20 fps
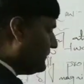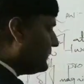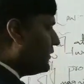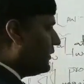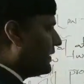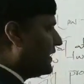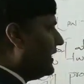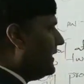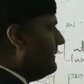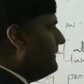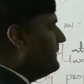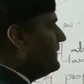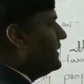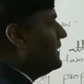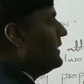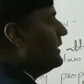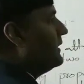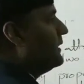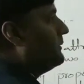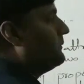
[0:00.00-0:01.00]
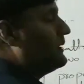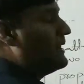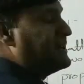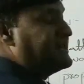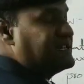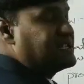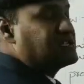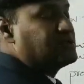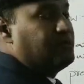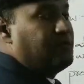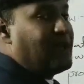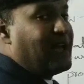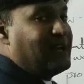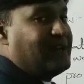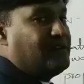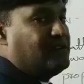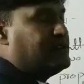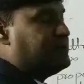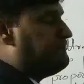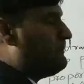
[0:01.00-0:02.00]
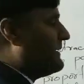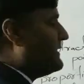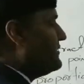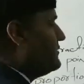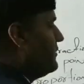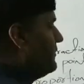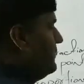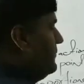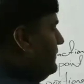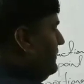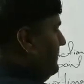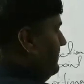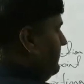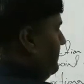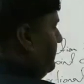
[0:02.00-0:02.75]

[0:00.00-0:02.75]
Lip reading: okay, and its value depends on,